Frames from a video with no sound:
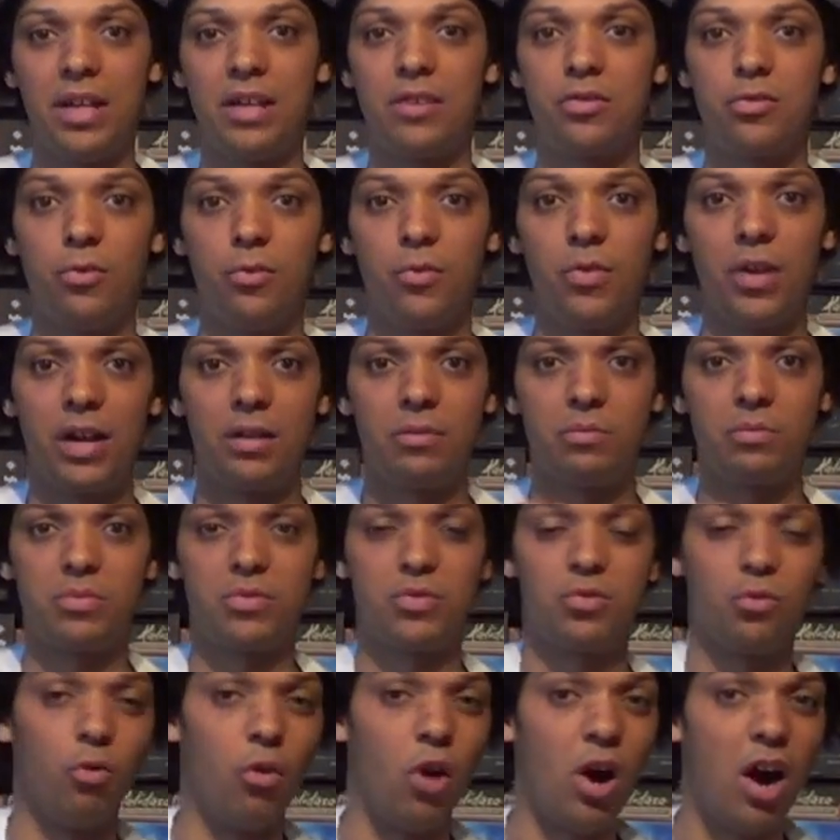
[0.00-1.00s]
They're sort of like
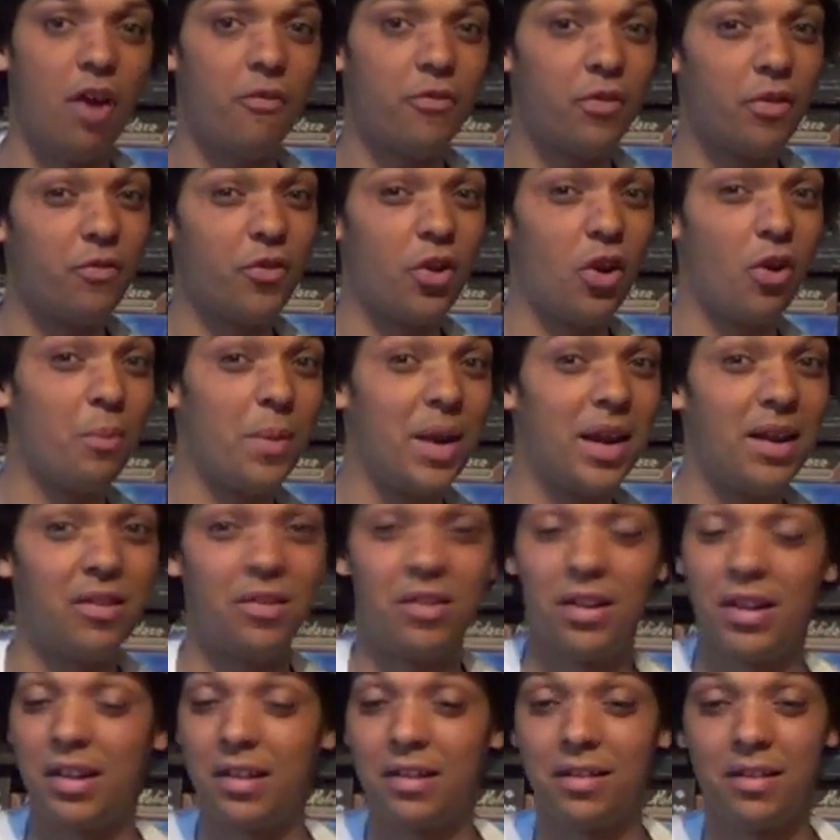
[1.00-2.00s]
sought after, if you know what I mean.
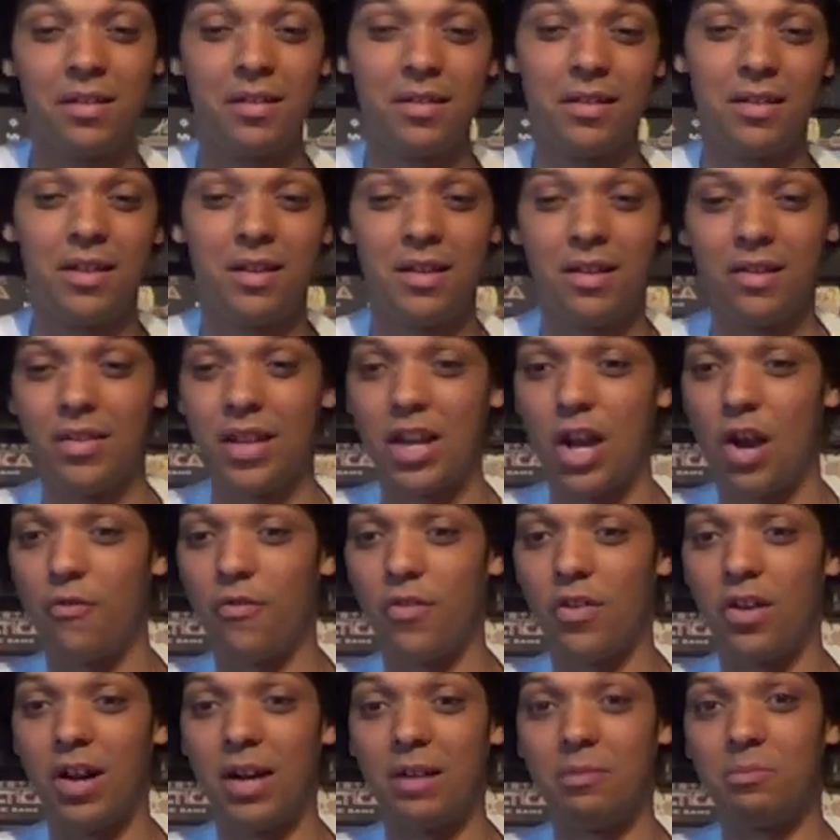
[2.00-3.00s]
Like they go
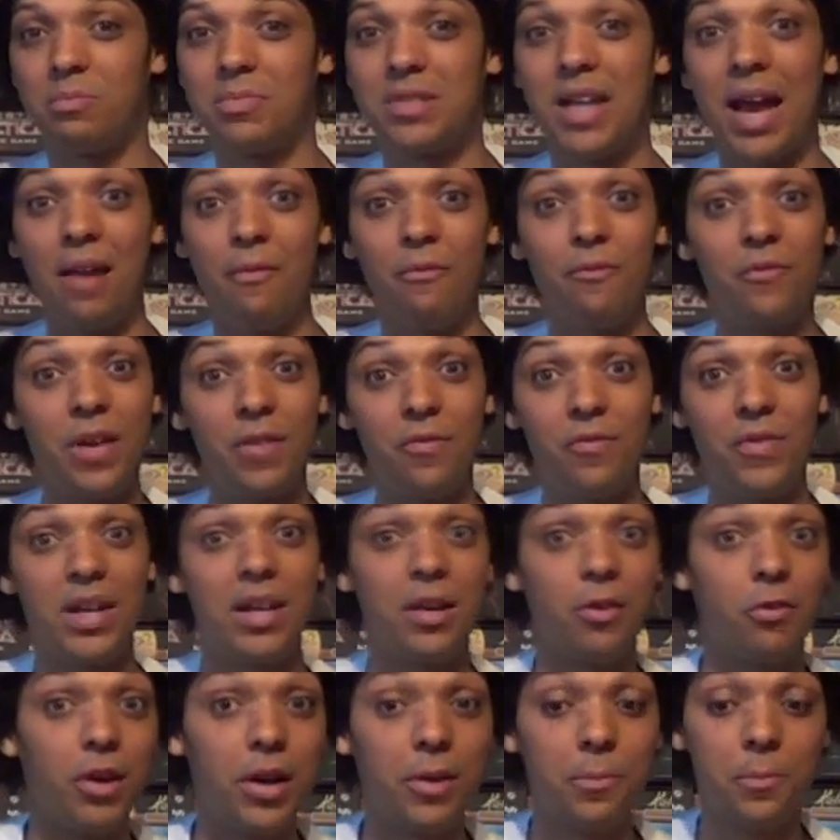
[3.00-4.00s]
for like 10,
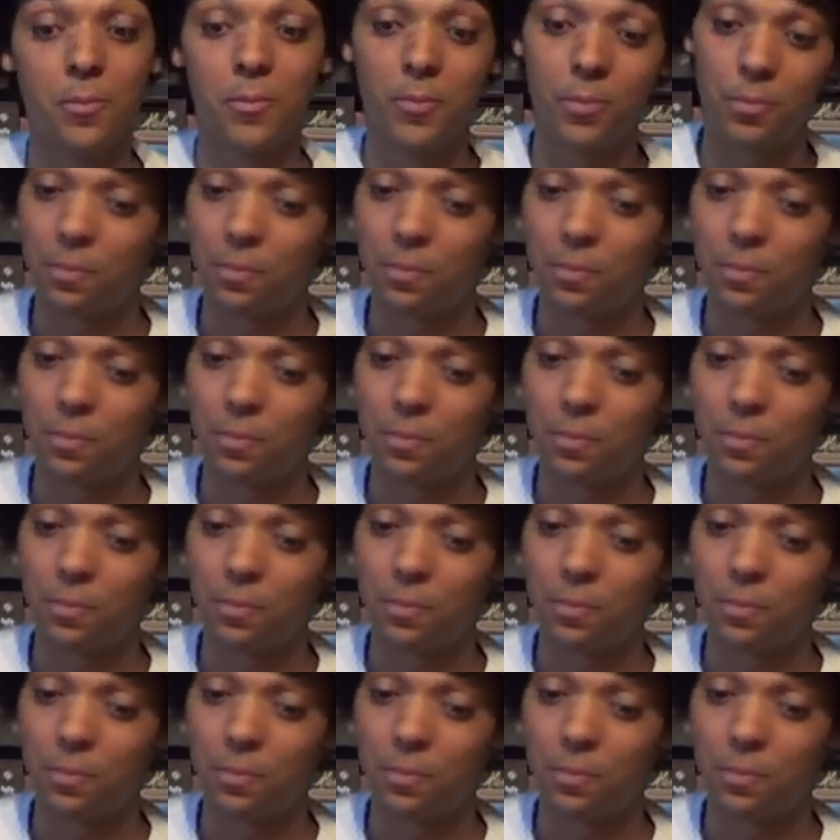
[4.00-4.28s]
15 quid,